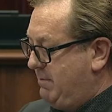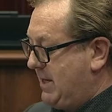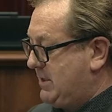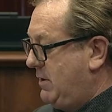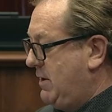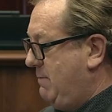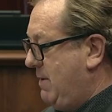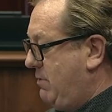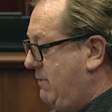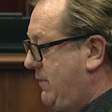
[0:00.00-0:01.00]
a
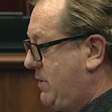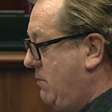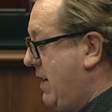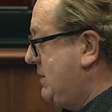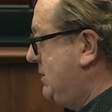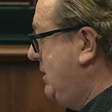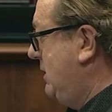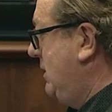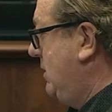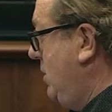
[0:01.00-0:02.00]
member of the correct
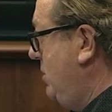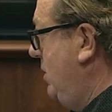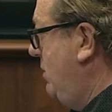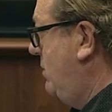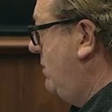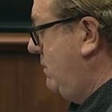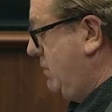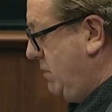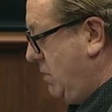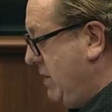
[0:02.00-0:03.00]
union
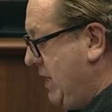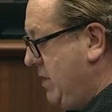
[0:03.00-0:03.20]
or any